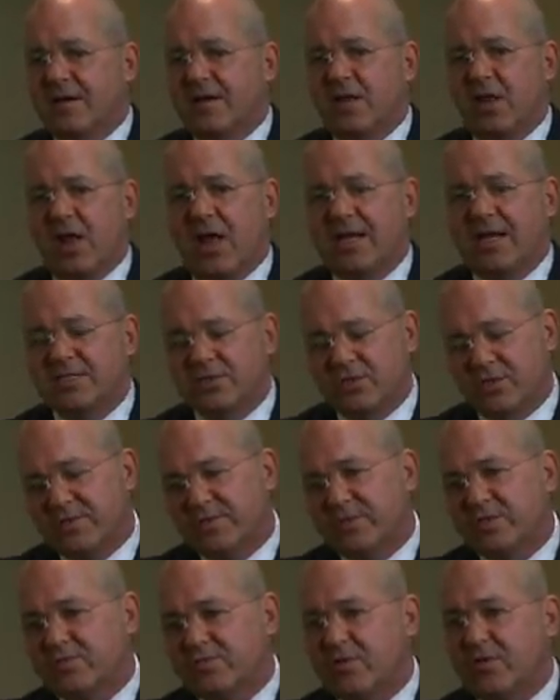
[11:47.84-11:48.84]
Client
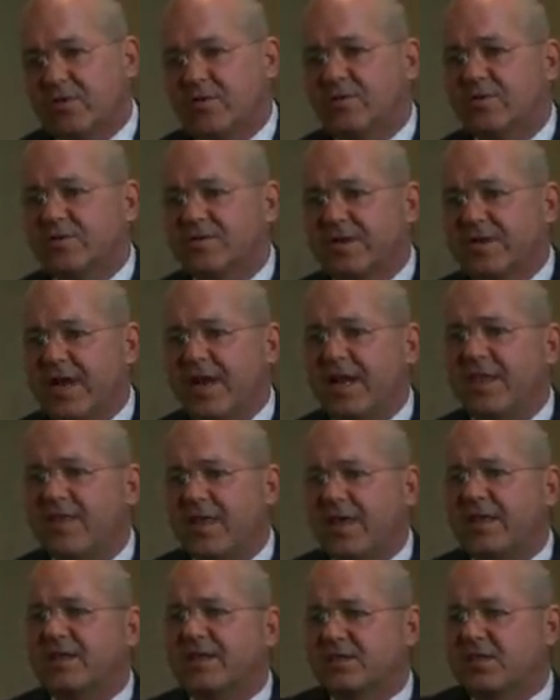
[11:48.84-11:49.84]
service roles,
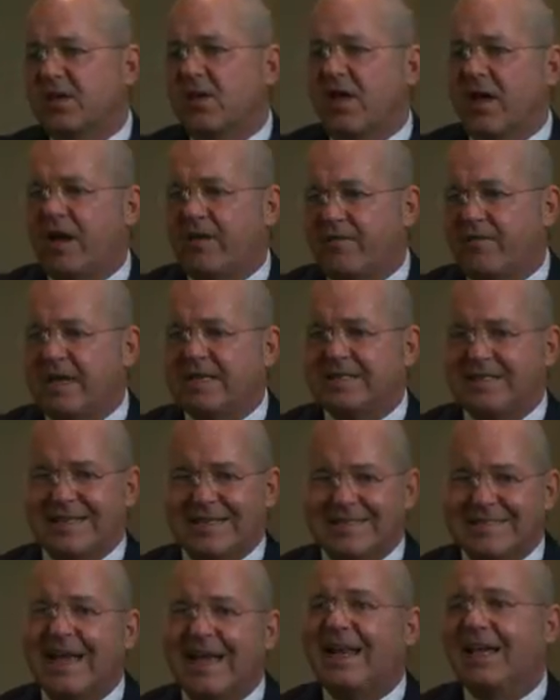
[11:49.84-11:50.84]
anything that's client-facing
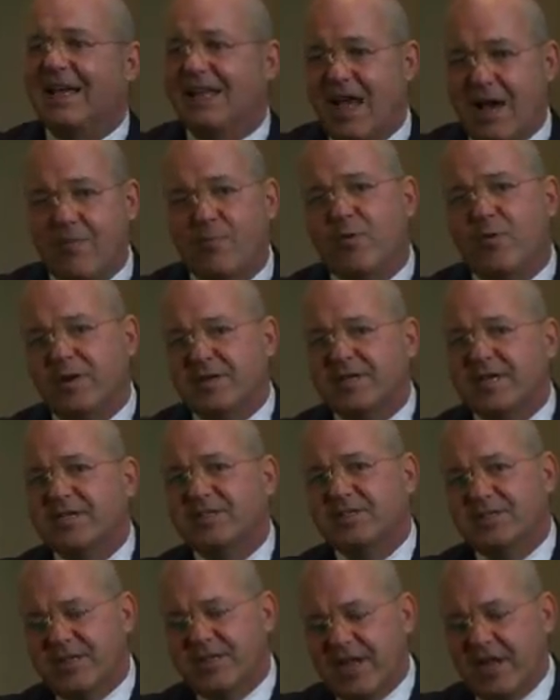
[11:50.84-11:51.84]
is getting a lot more
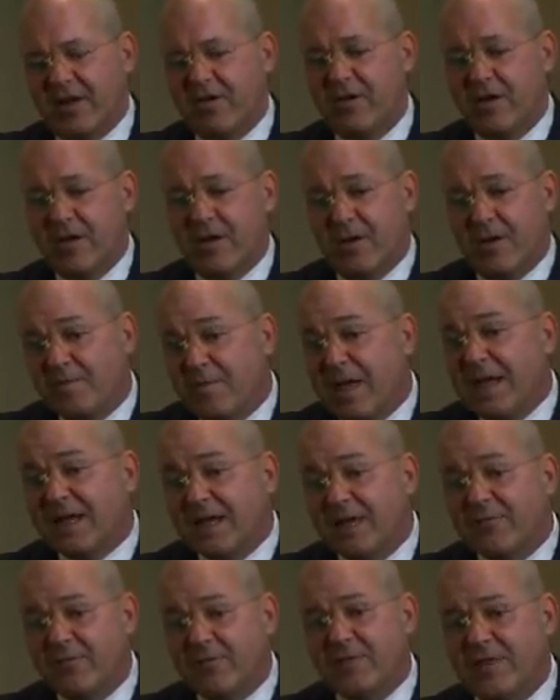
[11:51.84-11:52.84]
attention now,
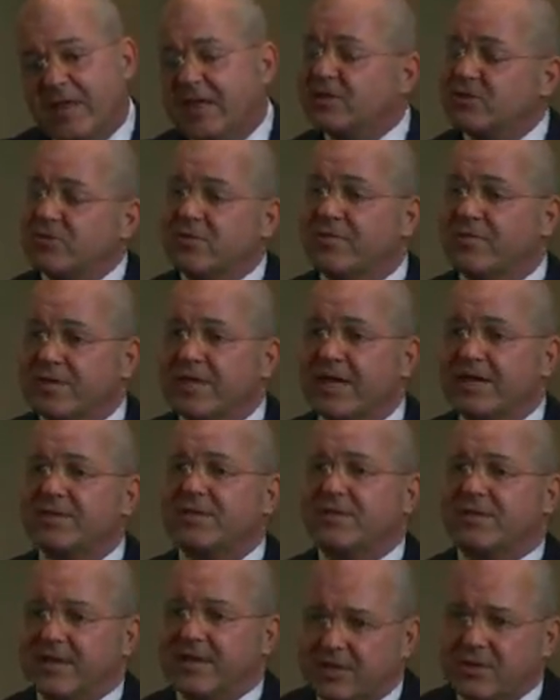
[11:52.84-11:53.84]
mainly for the issue of
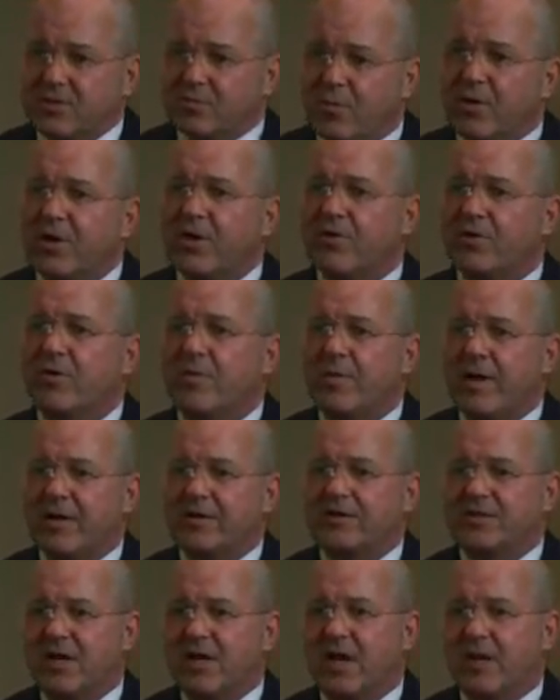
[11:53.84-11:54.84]
retention. They just want to do a
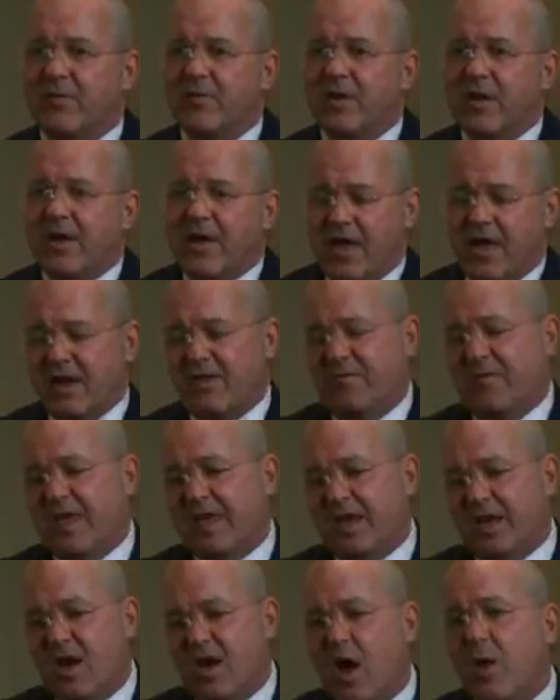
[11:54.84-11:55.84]
better job. And if they
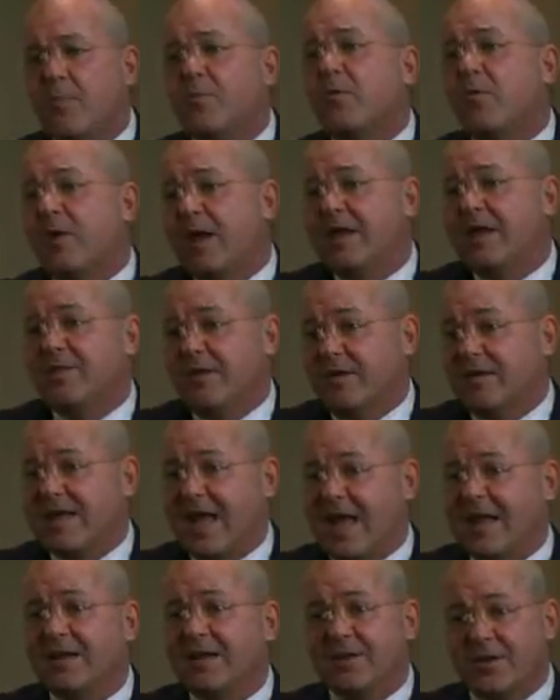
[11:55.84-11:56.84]
can upgrade their
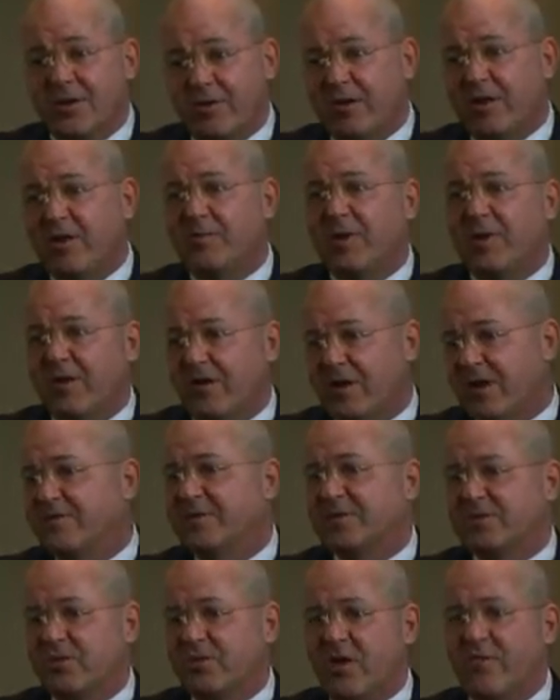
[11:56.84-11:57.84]
talent during a period
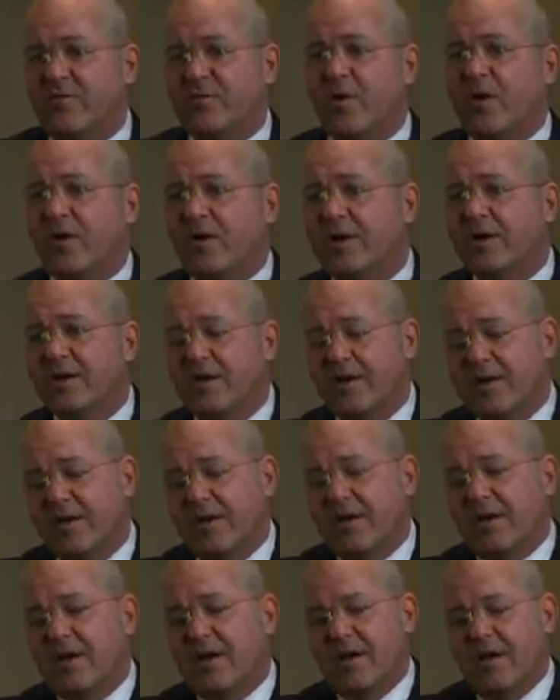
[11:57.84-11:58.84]
of a soft market,
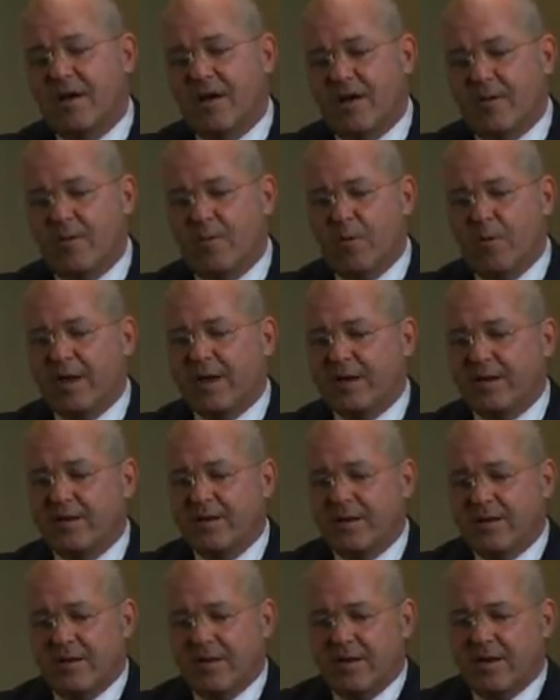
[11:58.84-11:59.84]

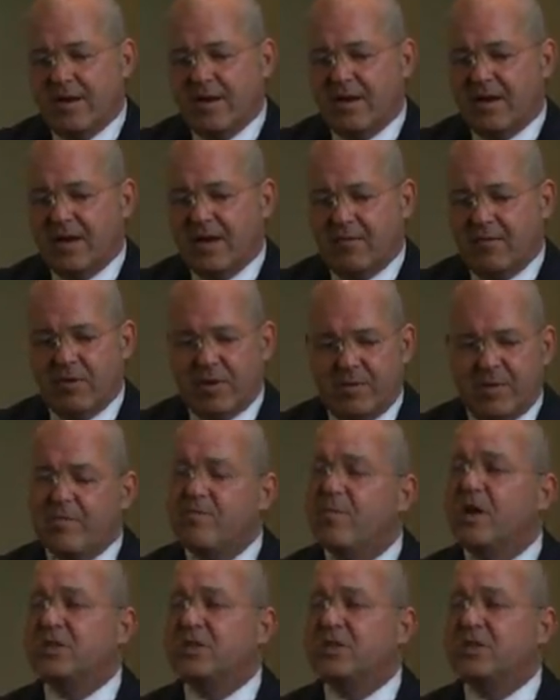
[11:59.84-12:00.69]
when it would have been